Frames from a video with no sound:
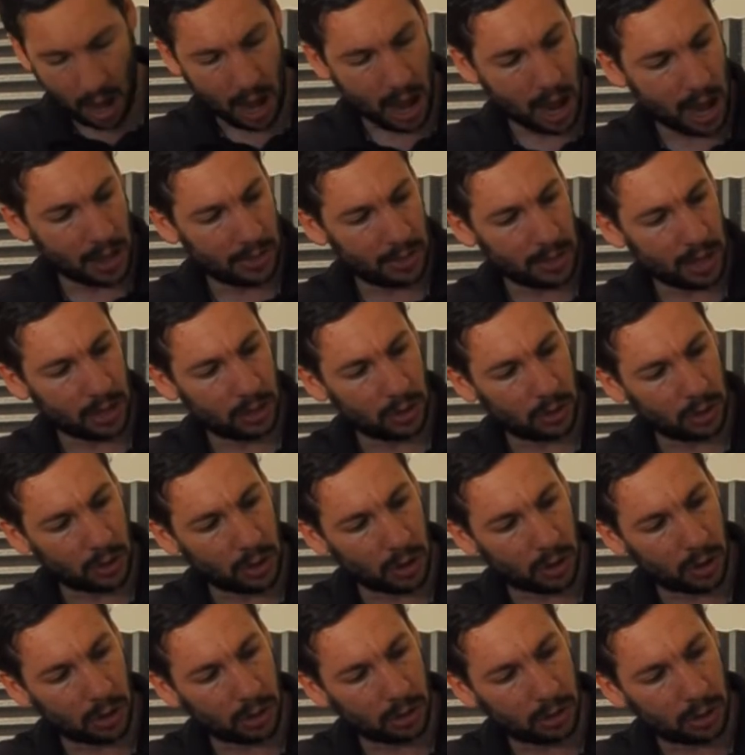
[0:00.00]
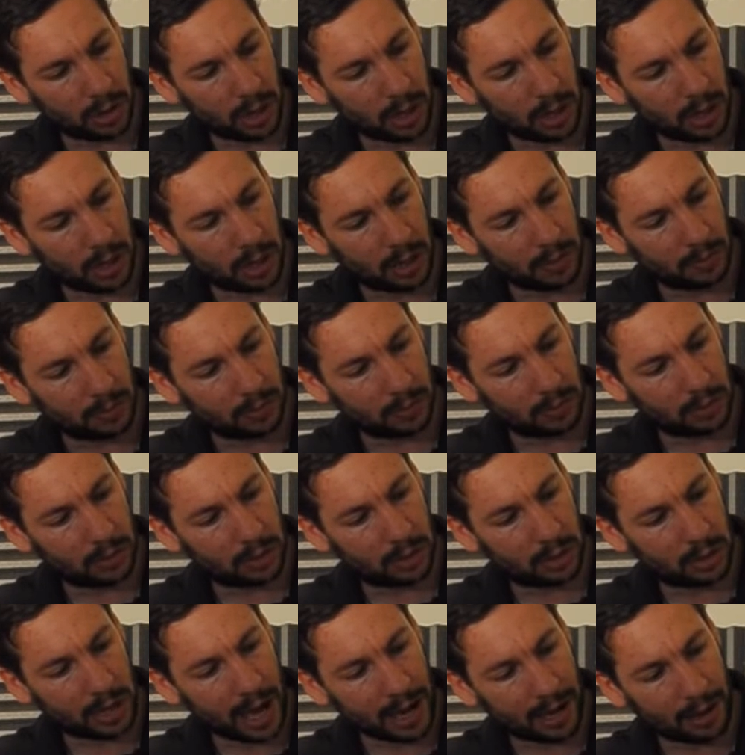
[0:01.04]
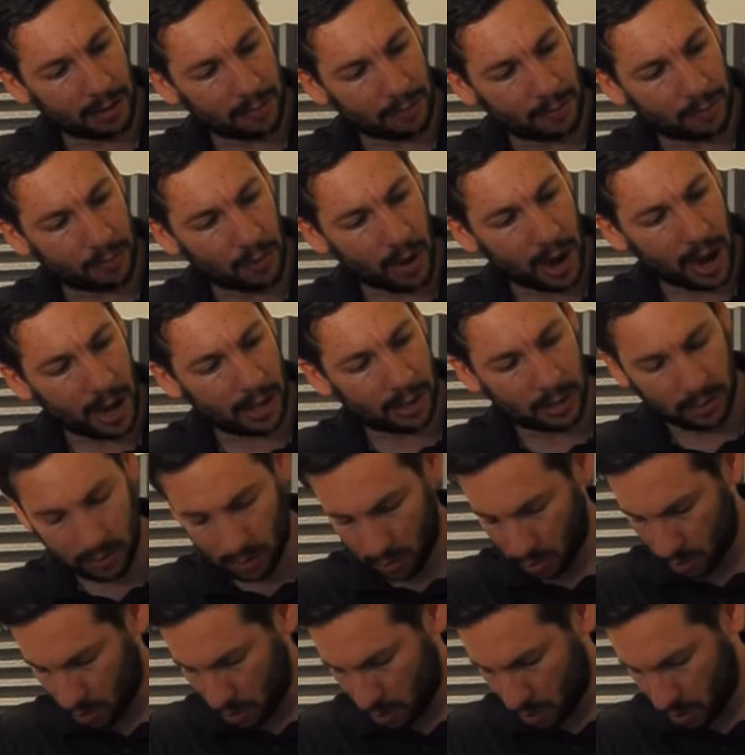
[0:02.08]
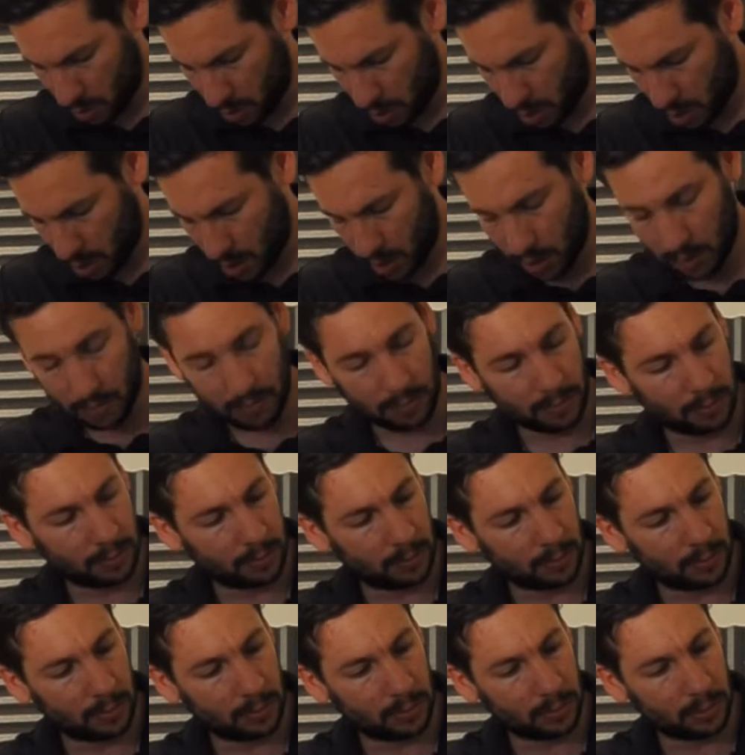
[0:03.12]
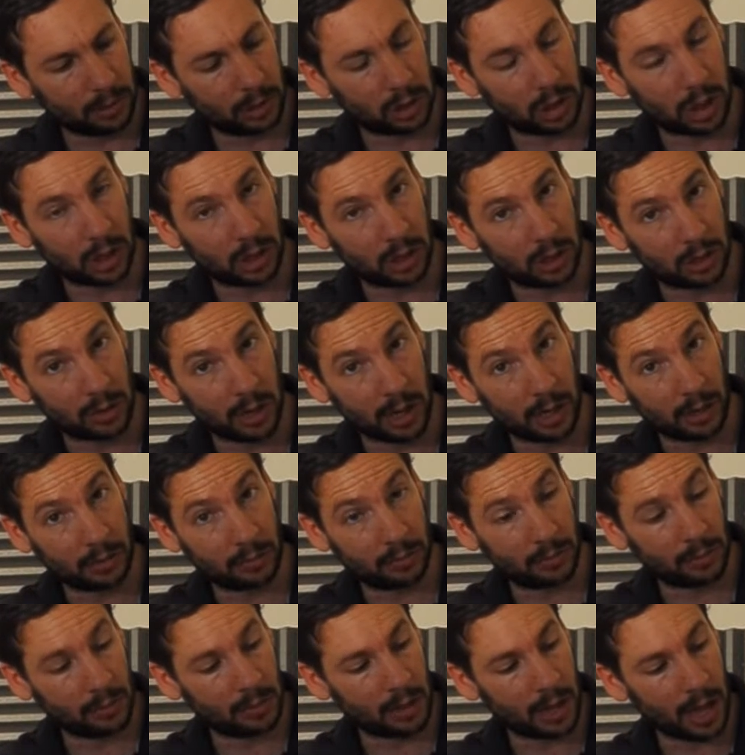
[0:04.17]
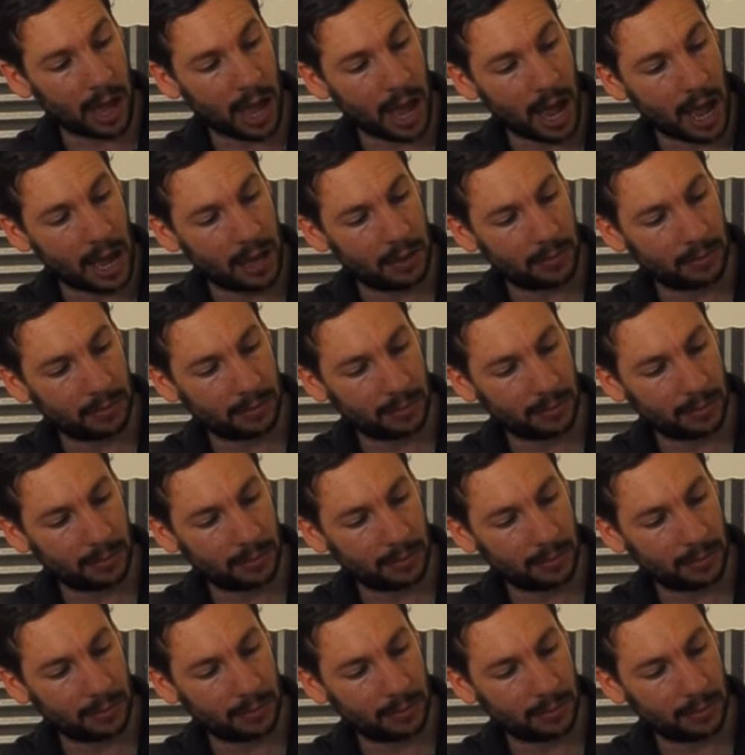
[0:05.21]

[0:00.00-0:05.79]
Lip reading: and then you go the 2nd fret on the G string A,